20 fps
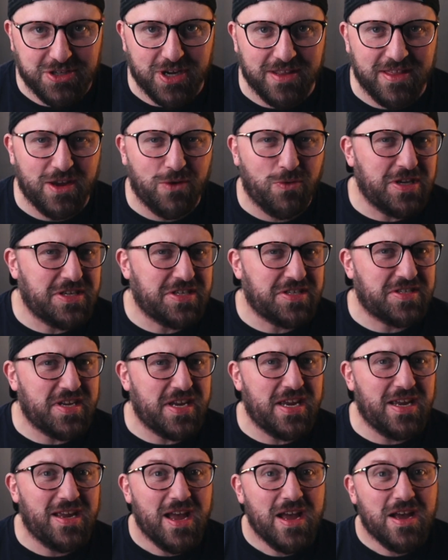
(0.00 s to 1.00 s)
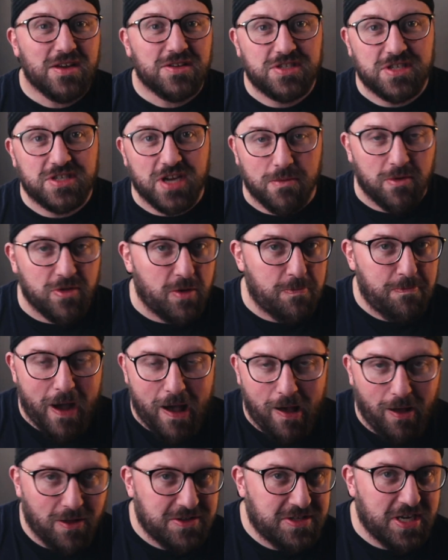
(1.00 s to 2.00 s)
I think we see some of the
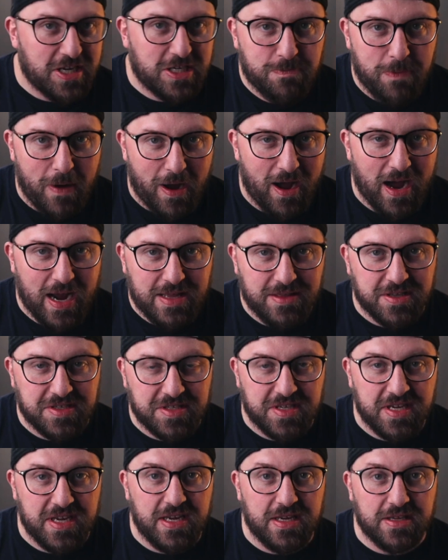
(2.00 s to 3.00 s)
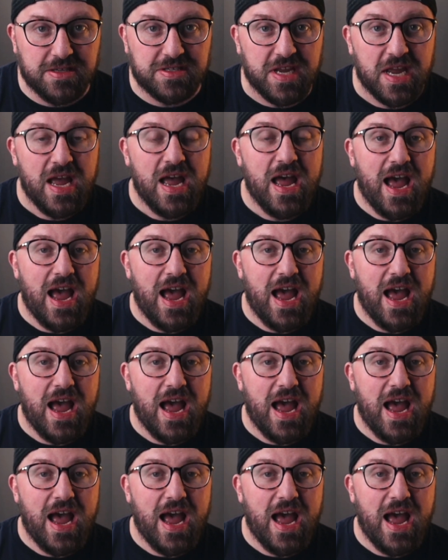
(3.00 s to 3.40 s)
politics behind the scenes,